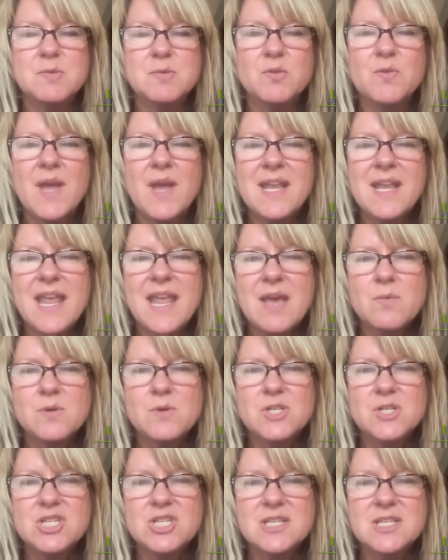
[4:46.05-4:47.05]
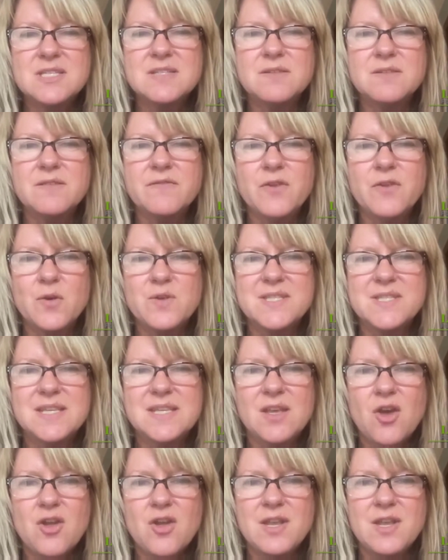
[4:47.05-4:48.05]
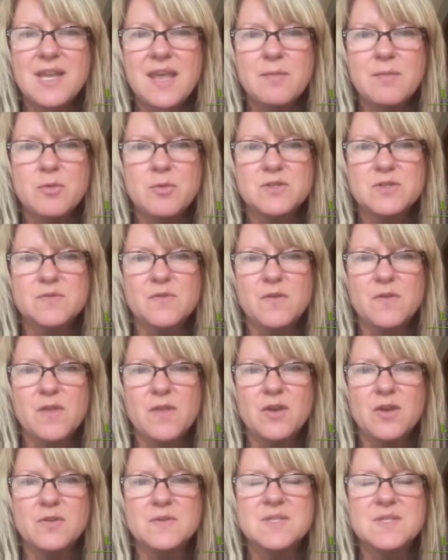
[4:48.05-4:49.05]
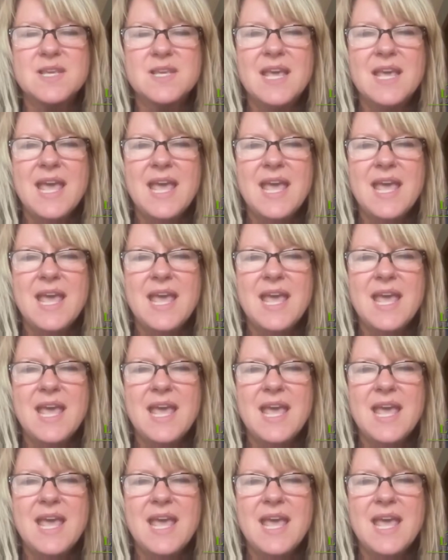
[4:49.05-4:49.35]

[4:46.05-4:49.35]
But right now we're just focusing on neighbors for those.